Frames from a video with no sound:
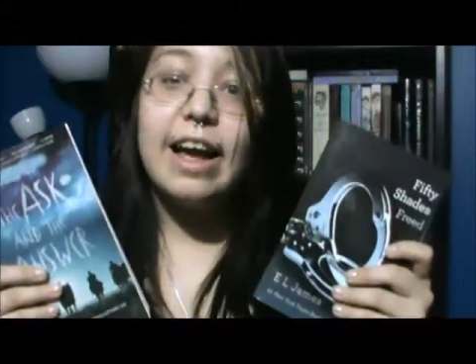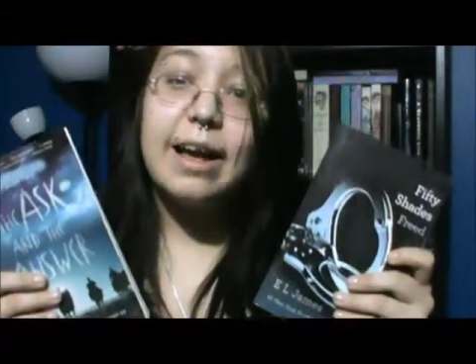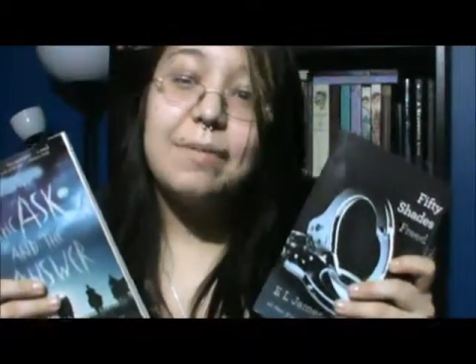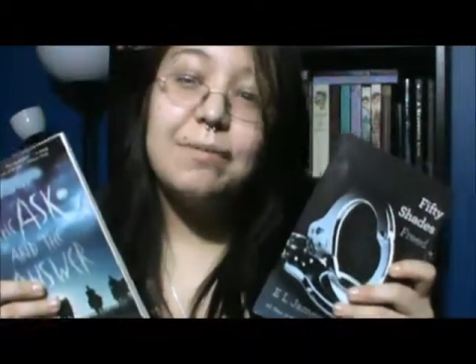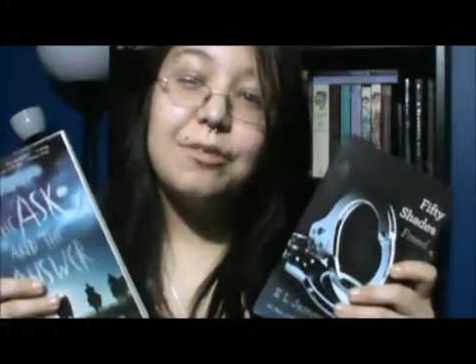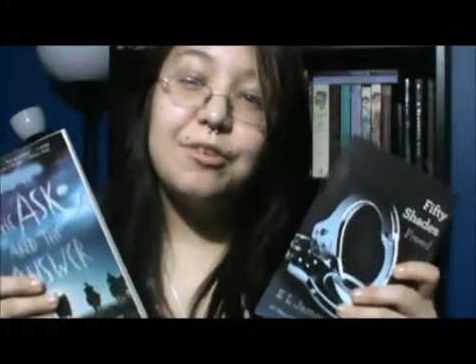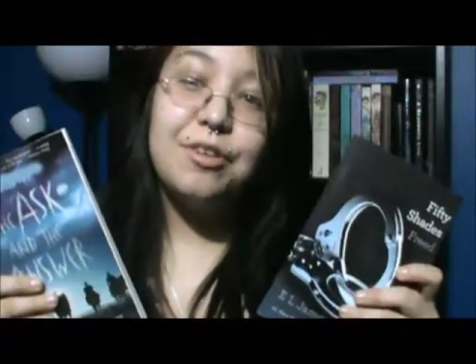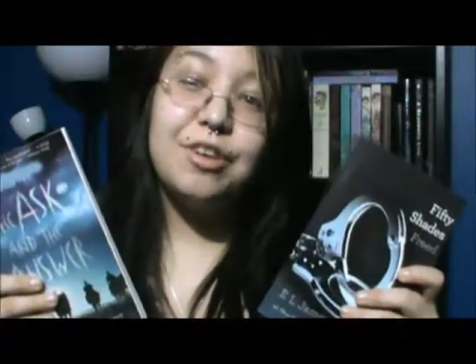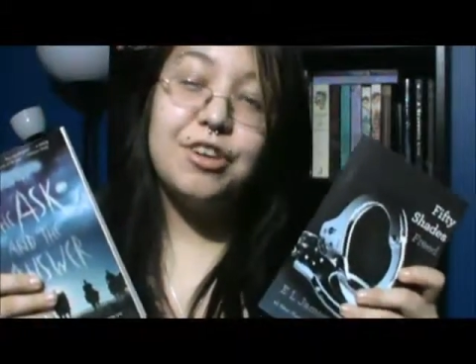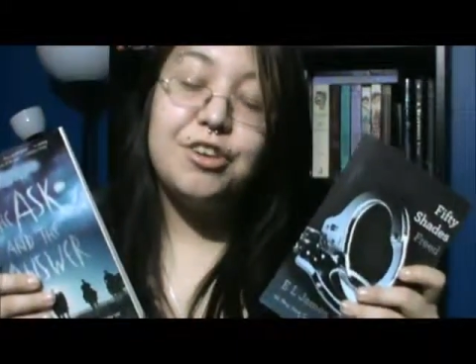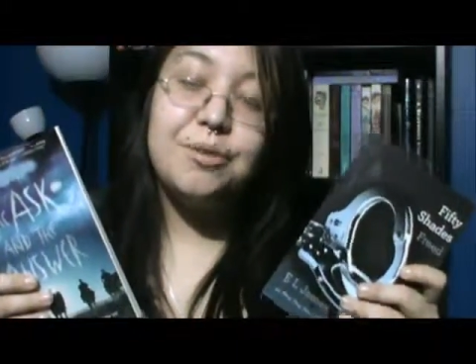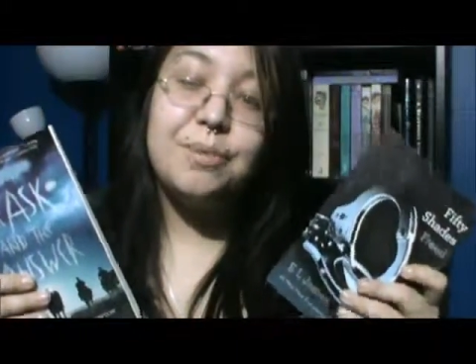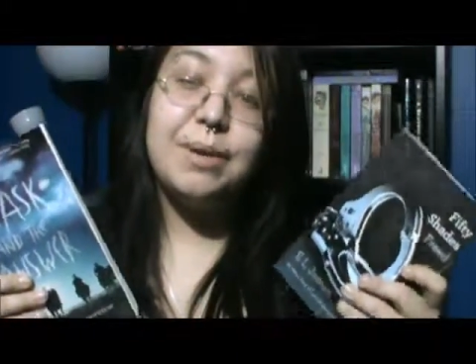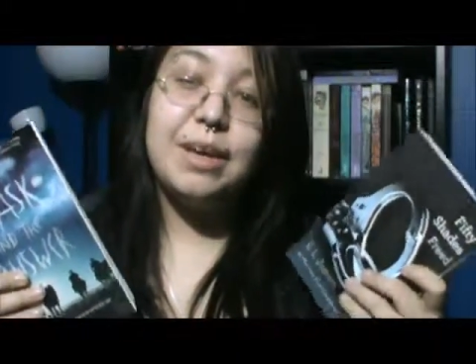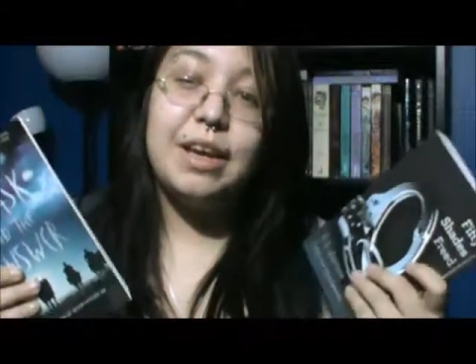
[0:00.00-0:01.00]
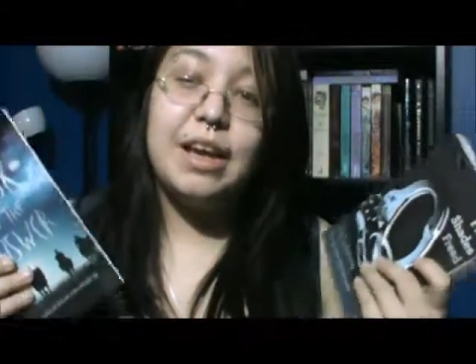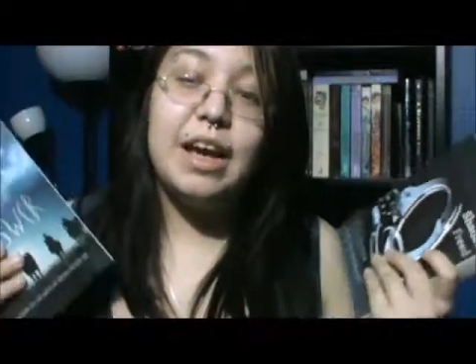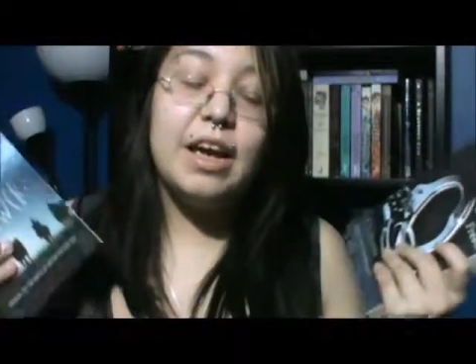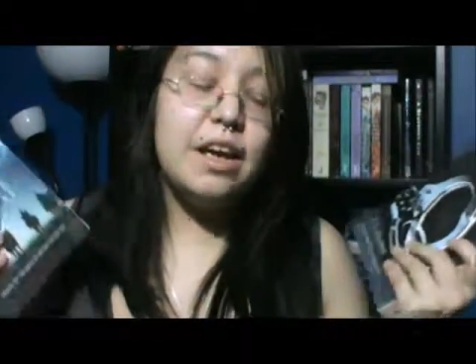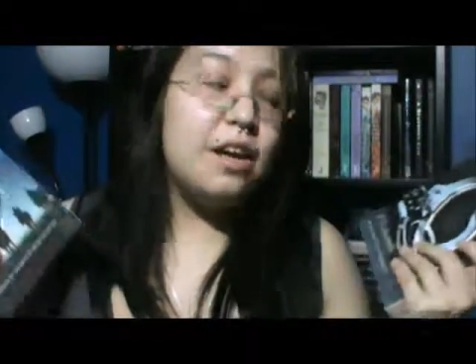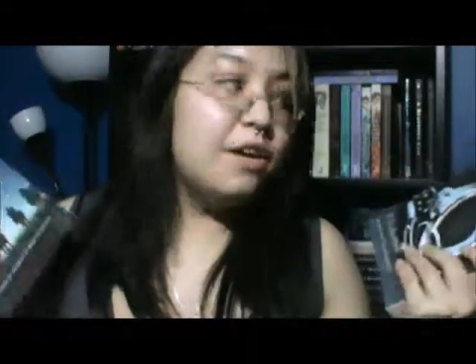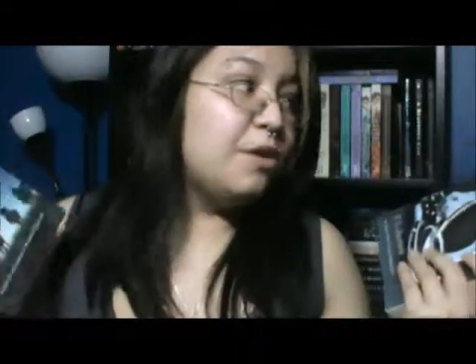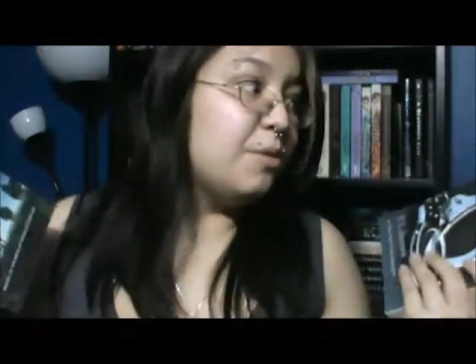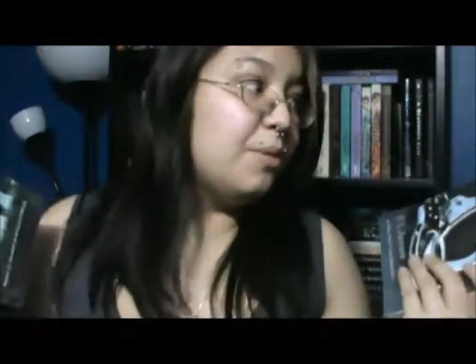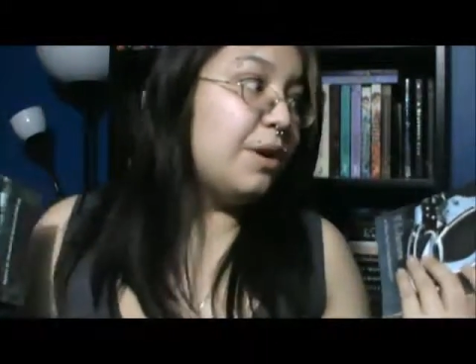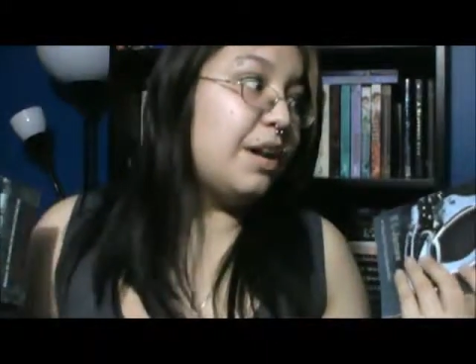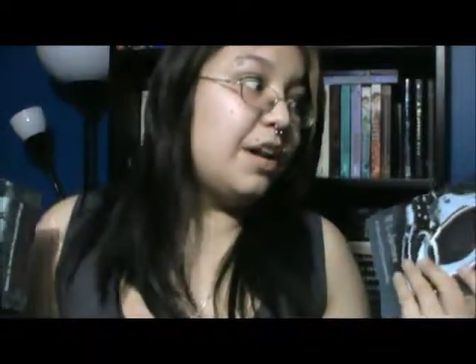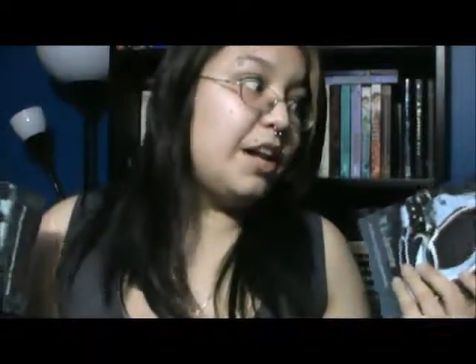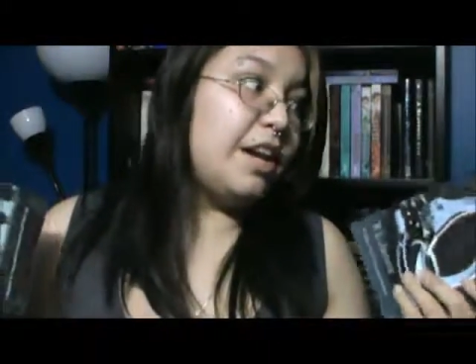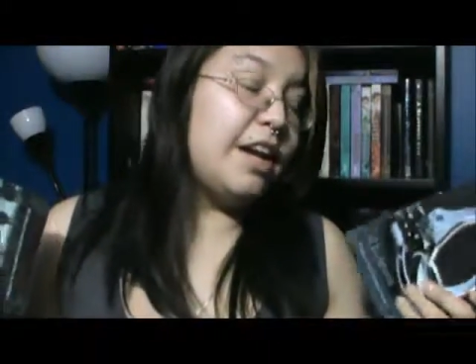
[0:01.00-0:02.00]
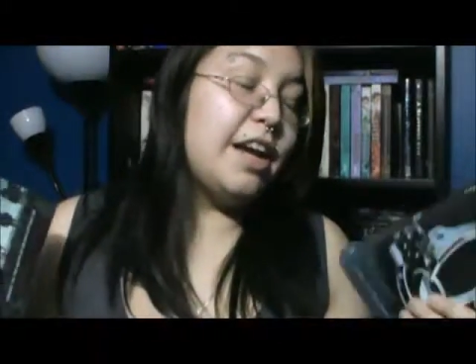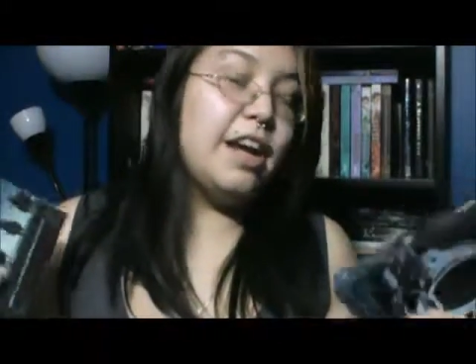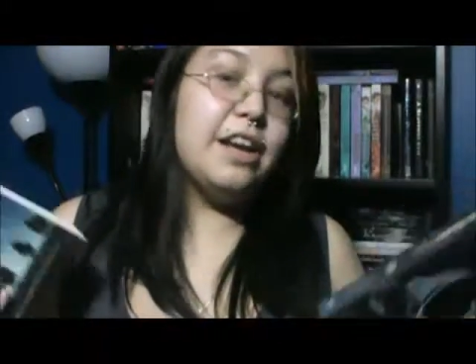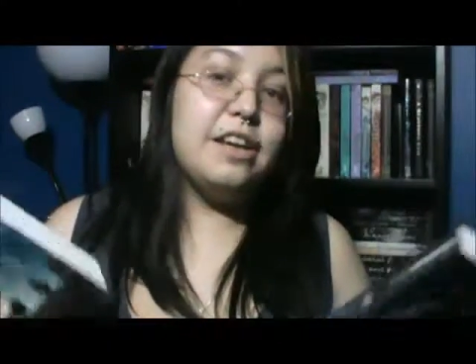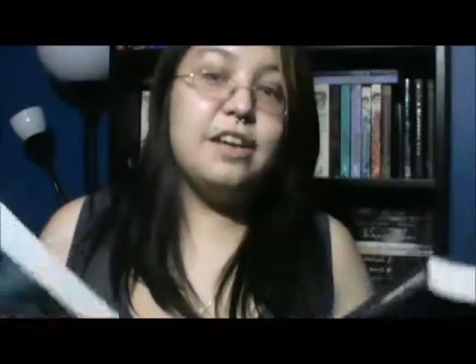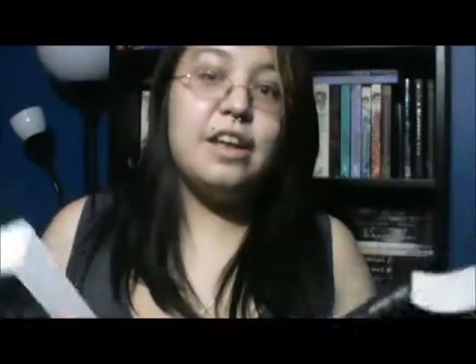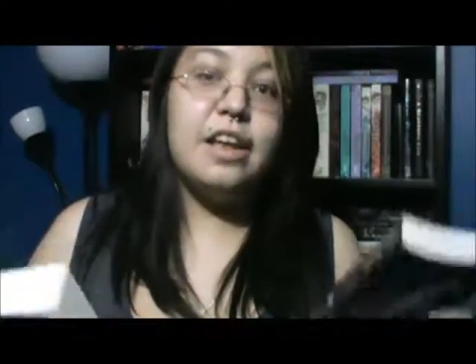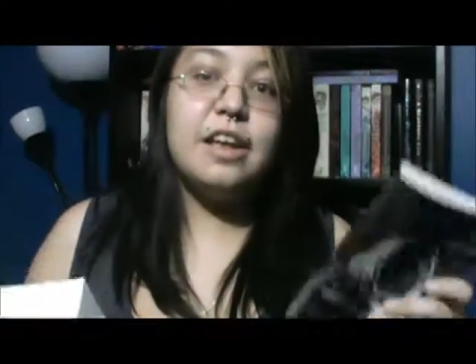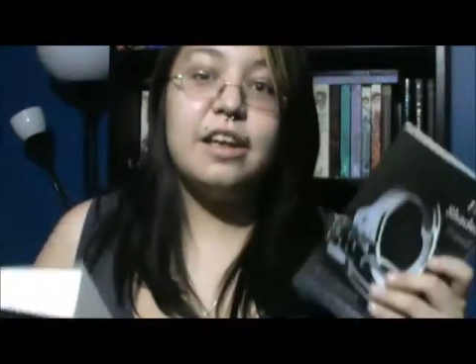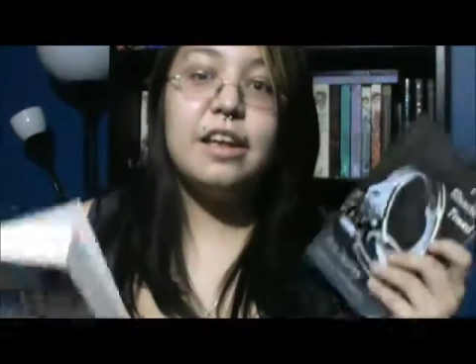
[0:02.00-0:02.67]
am going to be reading it